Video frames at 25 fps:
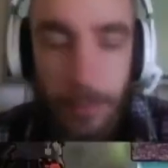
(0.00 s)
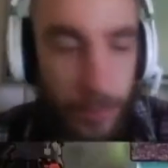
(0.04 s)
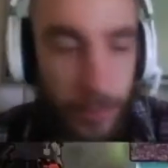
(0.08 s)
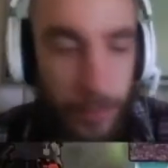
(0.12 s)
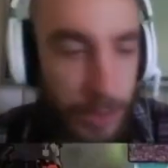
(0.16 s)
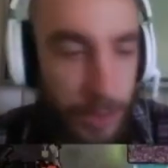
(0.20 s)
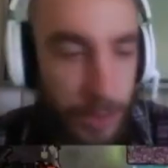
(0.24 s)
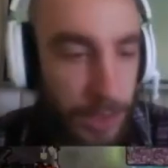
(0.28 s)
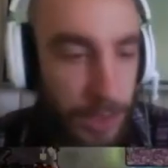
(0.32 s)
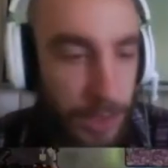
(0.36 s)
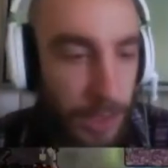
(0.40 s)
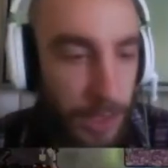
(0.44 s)

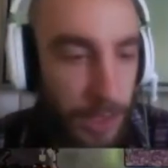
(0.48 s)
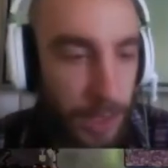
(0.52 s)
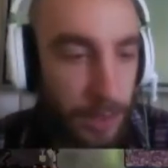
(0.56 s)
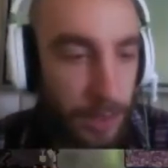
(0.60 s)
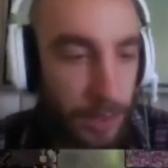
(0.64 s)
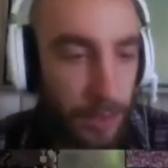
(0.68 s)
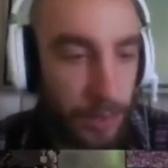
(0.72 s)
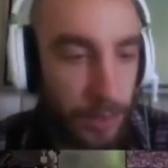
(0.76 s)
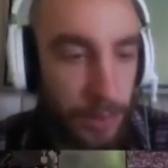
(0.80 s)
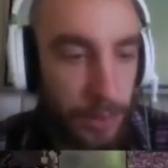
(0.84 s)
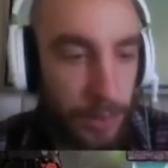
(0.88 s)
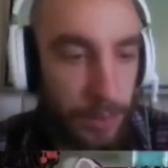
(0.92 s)
Which is kind of
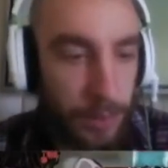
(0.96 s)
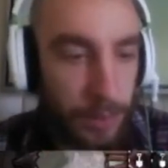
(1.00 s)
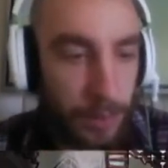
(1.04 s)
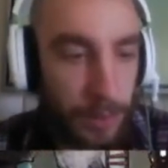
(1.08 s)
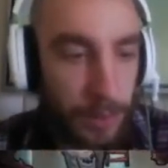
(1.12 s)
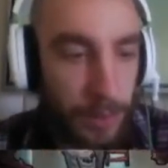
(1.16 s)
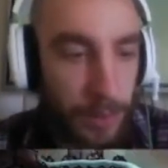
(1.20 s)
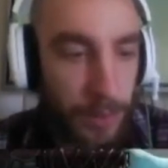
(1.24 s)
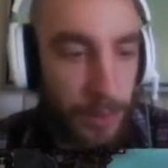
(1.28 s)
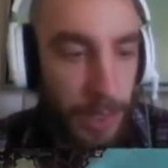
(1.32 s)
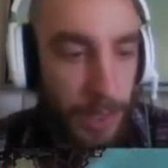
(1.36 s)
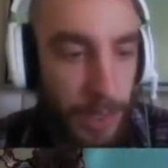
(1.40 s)
good,
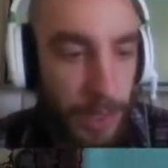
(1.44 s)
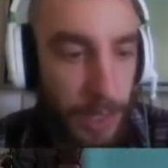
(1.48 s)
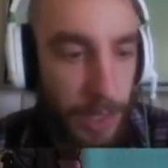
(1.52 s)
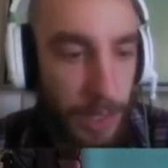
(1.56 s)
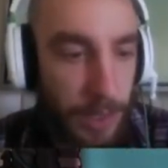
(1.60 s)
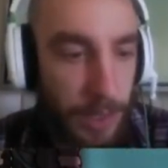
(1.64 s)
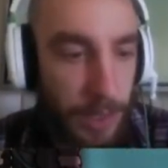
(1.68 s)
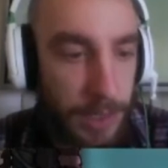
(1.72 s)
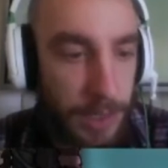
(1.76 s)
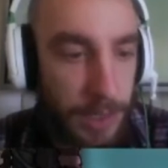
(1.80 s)
because we need